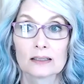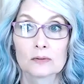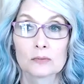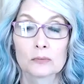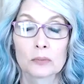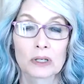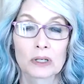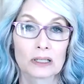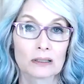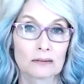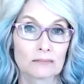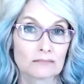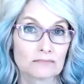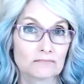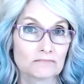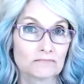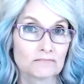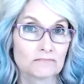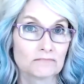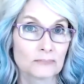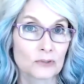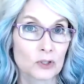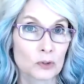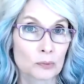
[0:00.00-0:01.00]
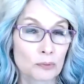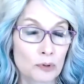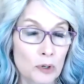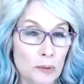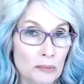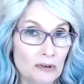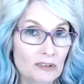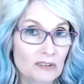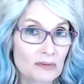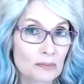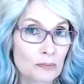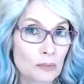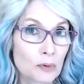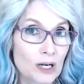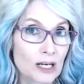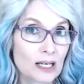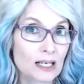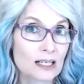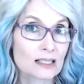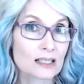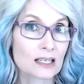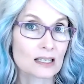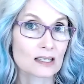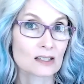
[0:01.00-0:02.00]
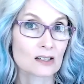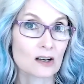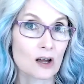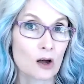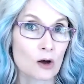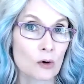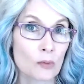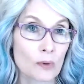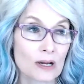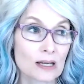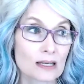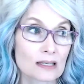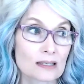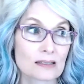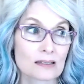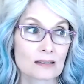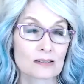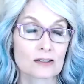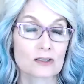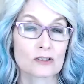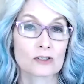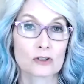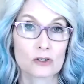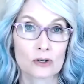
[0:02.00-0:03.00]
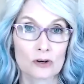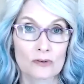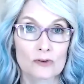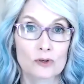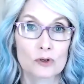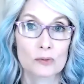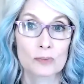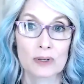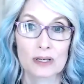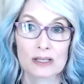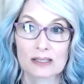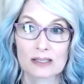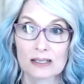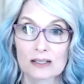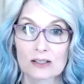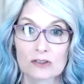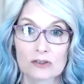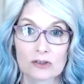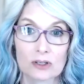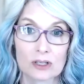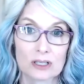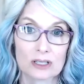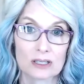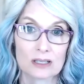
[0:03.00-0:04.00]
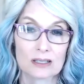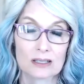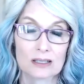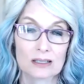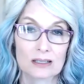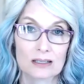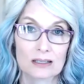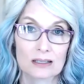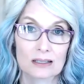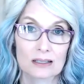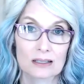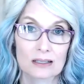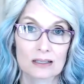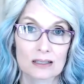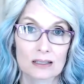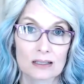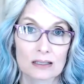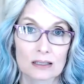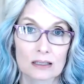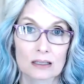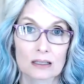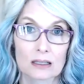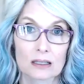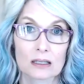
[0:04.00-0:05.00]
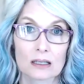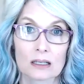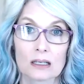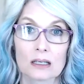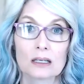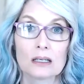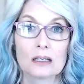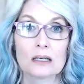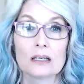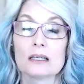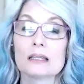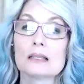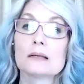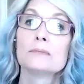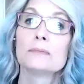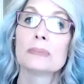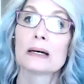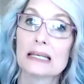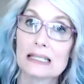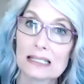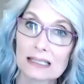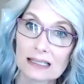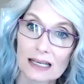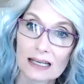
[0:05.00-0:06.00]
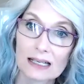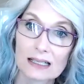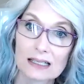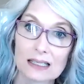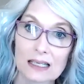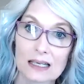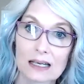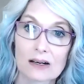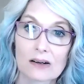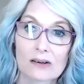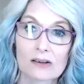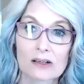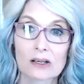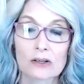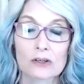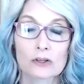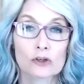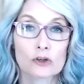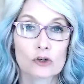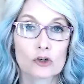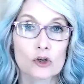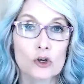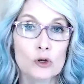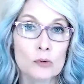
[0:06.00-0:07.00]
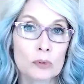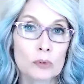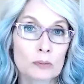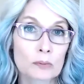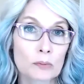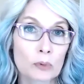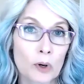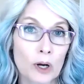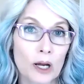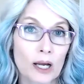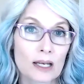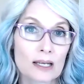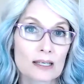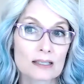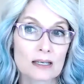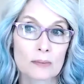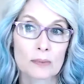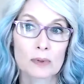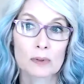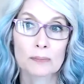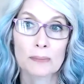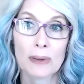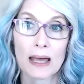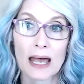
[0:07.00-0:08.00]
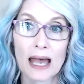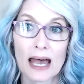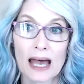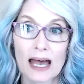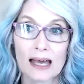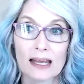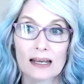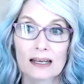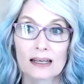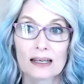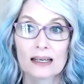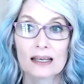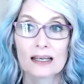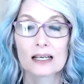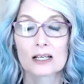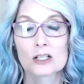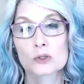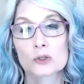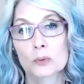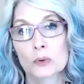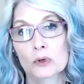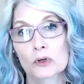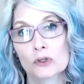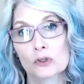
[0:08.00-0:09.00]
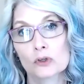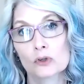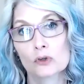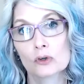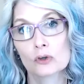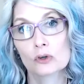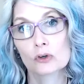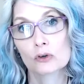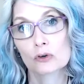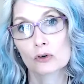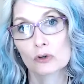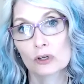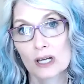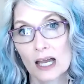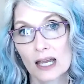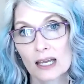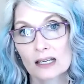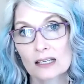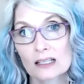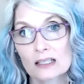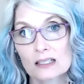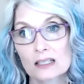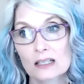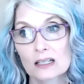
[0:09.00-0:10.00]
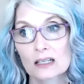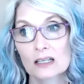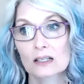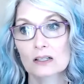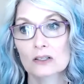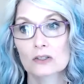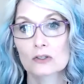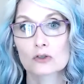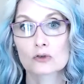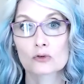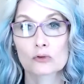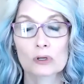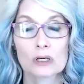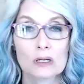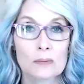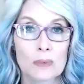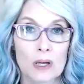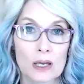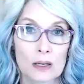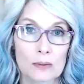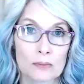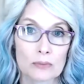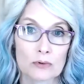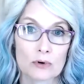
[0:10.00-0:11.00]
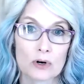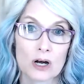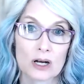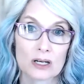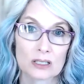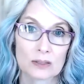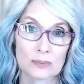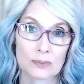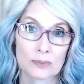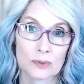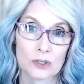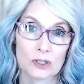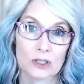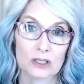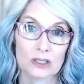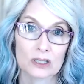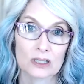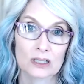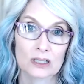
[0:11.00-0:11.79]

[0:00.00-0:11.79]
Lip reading: But your primitive brain doesn't always serve your best interest. In the best case scenario, your human brain is up at bat. It's where you create, dream, and prosper.